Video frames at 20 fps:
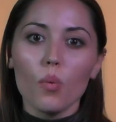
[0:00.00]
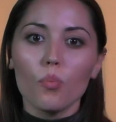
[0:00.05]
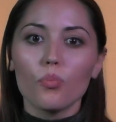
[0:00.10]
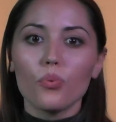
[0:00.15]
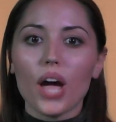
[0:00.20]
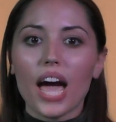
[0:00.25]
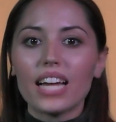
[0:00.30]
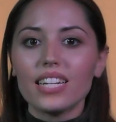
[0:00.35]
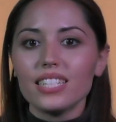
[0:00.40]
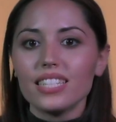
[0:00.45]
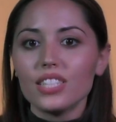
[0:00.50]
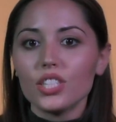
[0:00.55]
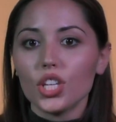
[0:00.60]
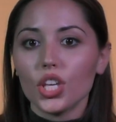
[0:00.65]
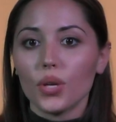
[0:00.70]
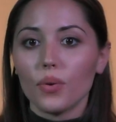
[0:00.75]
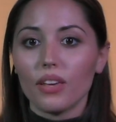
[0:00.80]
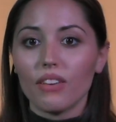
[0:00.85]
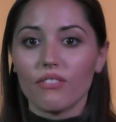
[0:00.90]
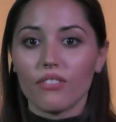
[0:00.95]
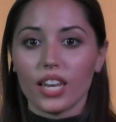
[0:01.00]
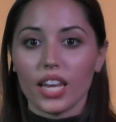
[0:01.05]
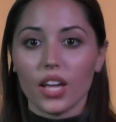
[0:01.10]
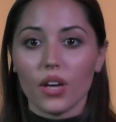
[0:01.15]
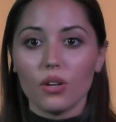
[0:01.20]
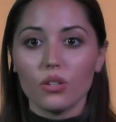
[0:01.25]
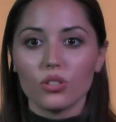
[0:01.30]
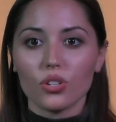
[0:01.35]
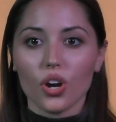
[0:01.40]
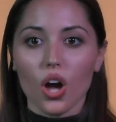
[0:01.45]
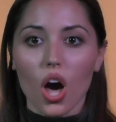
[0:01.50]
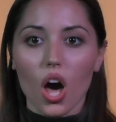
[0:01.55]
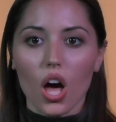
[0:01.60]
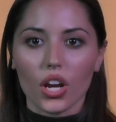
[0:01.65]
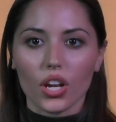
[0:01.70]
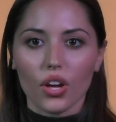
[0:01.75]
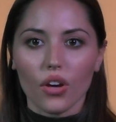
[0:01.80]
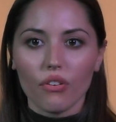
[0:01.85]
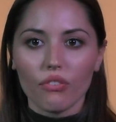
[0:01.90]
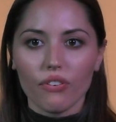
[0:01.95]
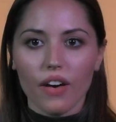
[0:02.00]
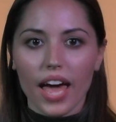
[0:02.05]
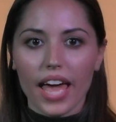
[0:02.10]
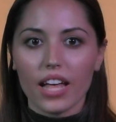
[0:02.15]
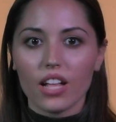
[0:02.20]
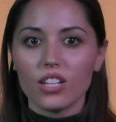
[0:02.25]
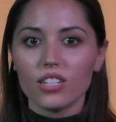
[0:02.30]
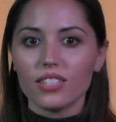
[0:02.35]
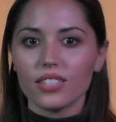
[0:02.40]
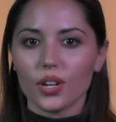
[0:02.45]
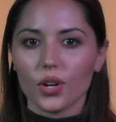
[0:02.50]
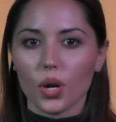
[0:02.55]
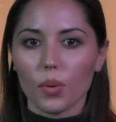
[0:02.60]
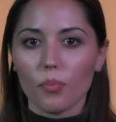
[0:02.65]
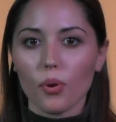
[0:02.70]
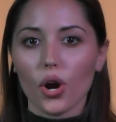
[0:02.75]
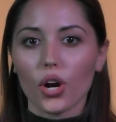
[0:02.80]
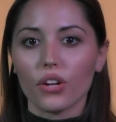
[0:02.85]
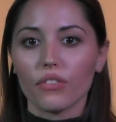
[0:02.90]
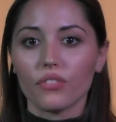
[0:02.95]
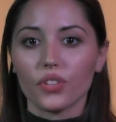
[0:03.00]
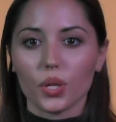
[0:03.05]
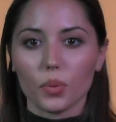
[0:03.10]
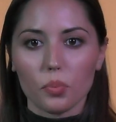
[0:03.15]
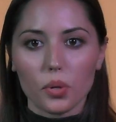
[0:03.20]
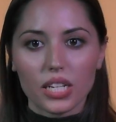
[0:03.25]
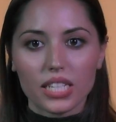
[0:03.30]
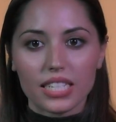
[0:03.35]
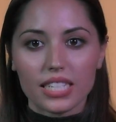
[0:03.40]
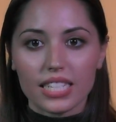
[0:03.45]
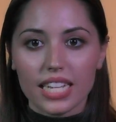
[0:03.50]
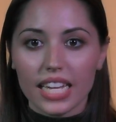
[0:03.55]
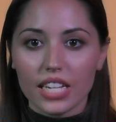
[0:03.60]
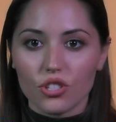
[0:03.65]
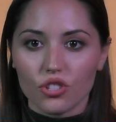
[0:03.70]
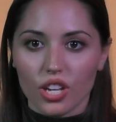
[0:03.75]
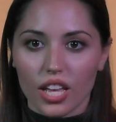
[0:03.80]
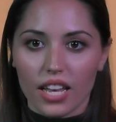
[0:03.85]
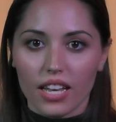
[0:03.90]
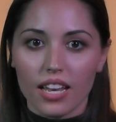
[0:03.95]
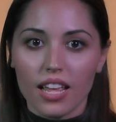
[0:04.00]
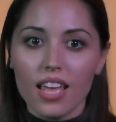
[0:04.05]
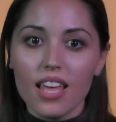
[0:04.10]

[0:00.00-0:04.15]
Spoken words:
Practice cueing videos or audio files that are a part of your presentation